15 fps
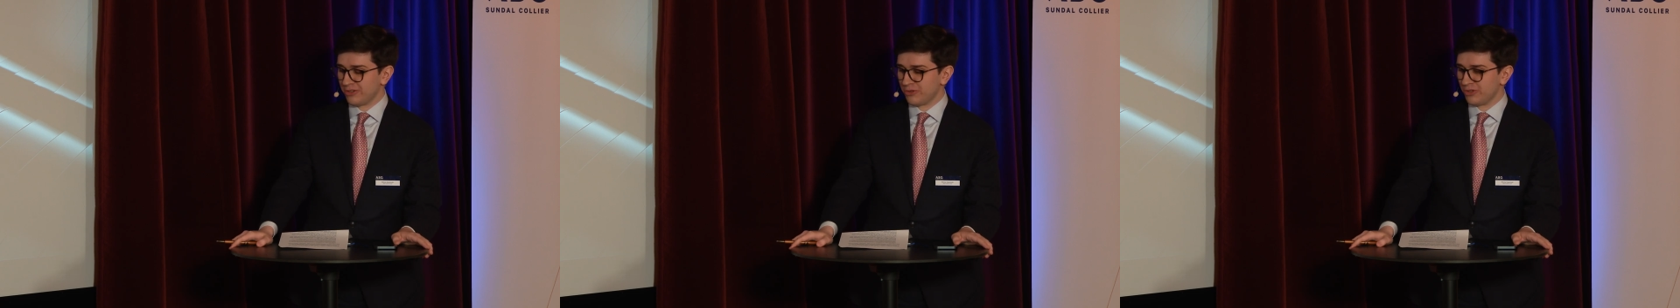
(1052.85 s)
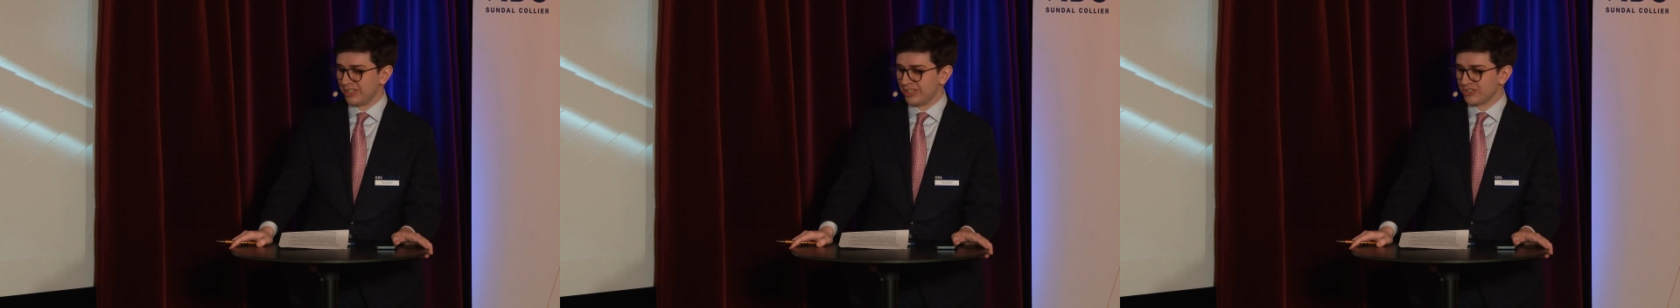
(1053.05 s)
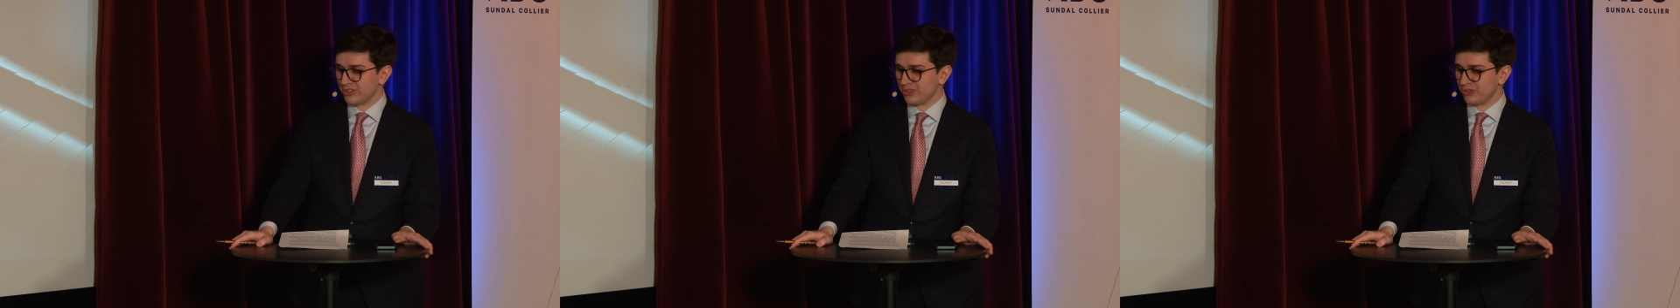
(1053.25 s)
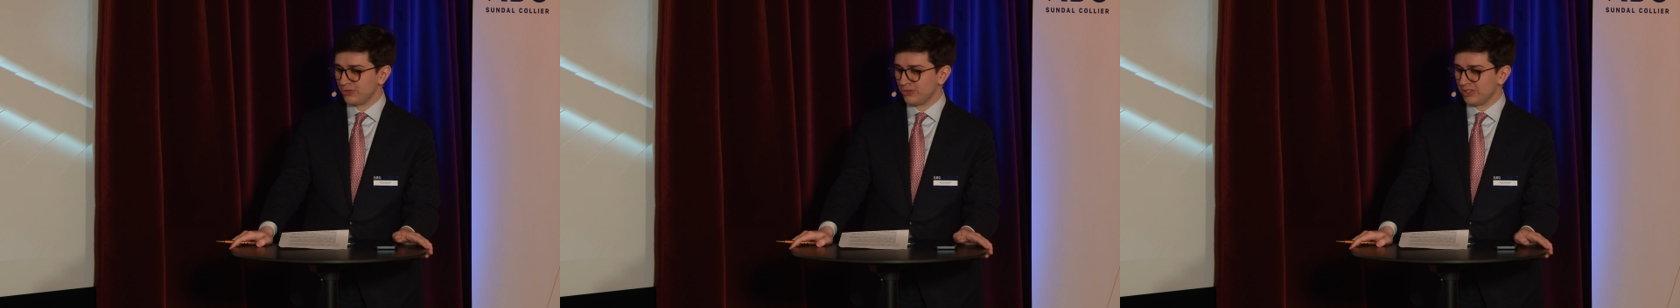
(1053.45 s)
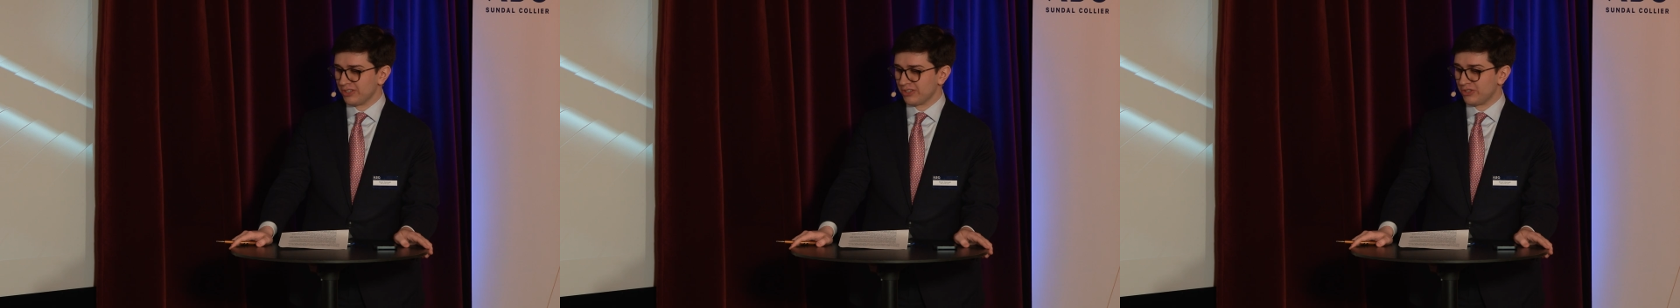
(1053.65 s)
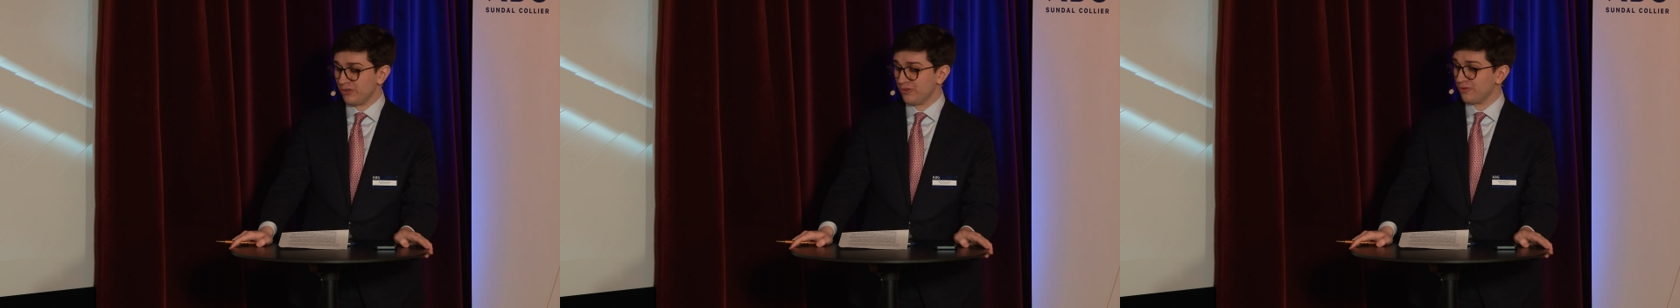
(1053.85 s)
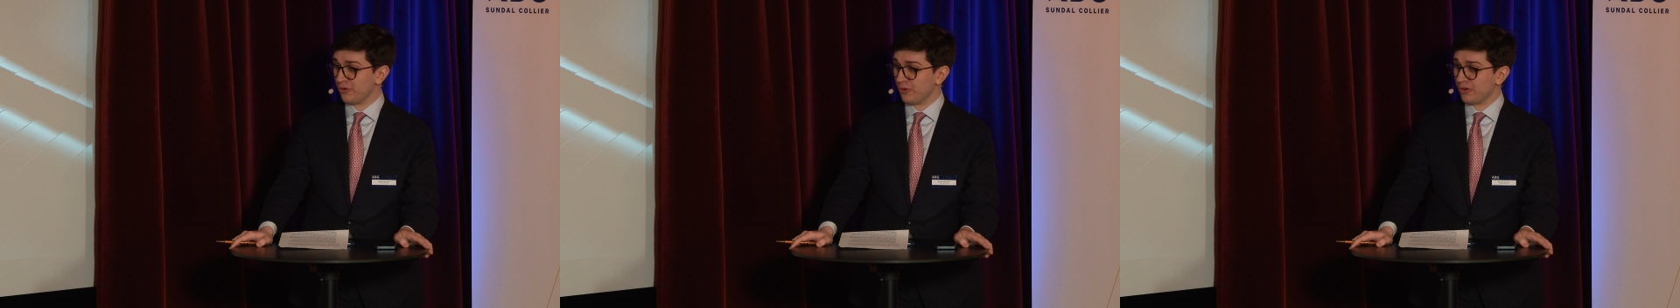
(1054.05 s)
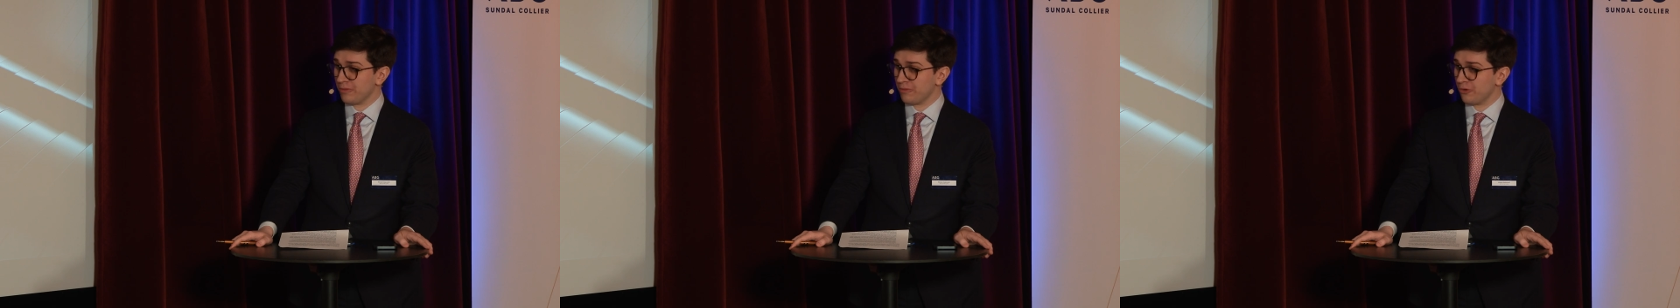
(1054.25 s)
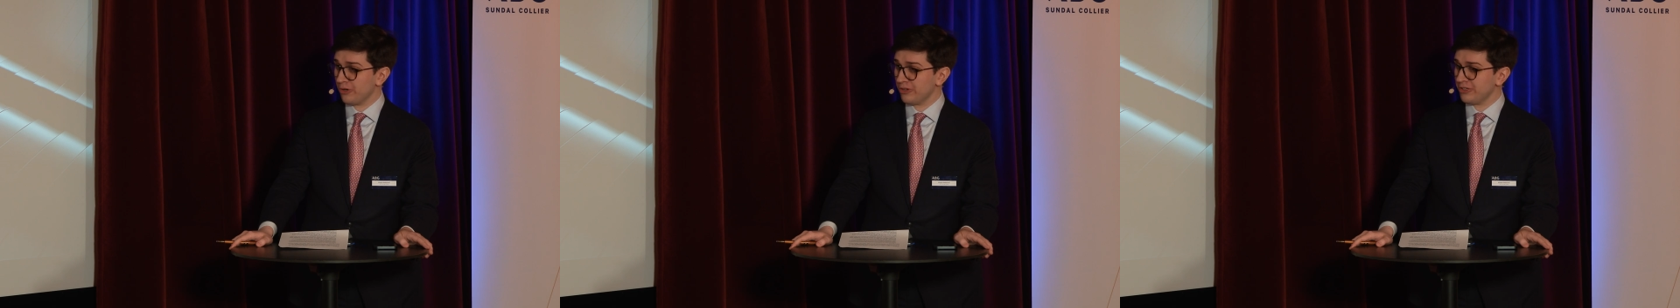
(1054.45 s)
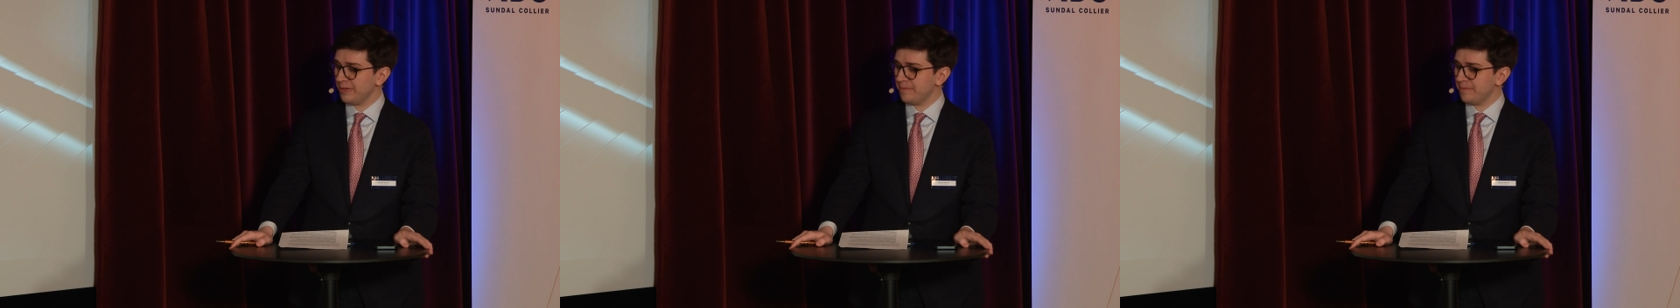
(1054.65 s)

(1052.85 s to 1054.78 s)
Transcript: relation to the Q4 report.